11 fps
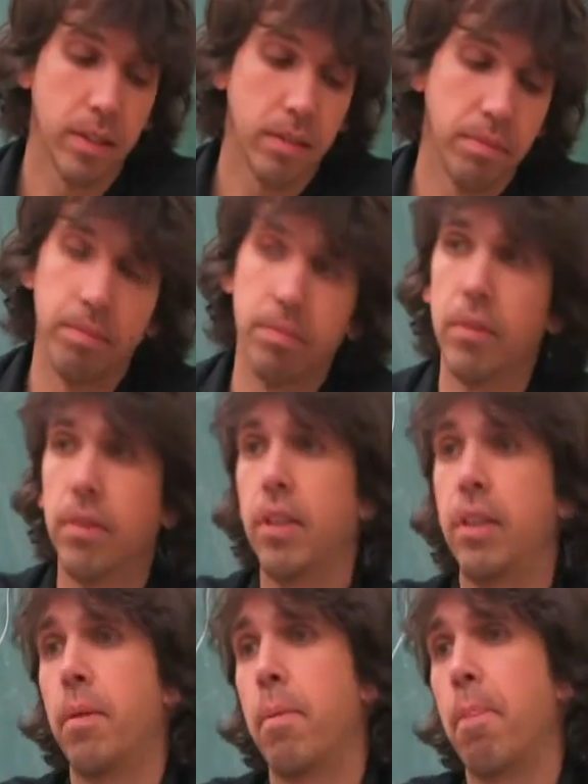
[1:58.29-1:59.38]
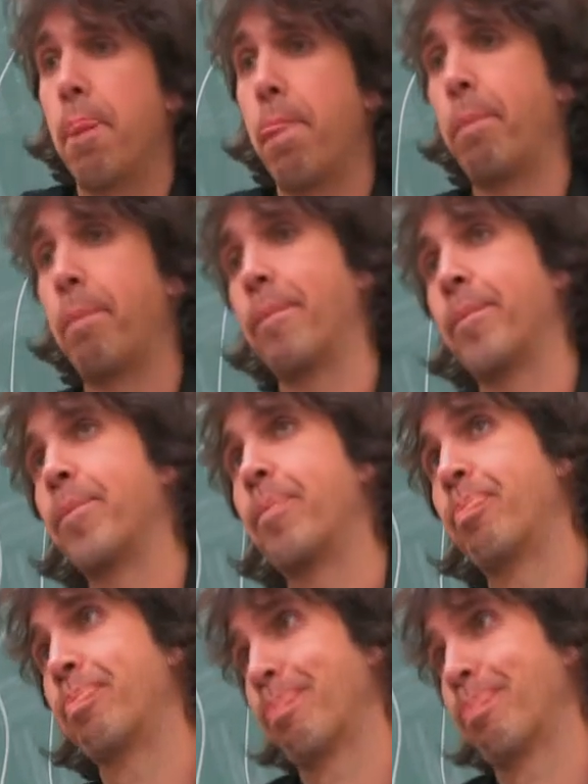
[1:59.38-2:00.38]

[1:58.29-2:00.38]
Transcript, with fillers: And did you read any other comics as a kid,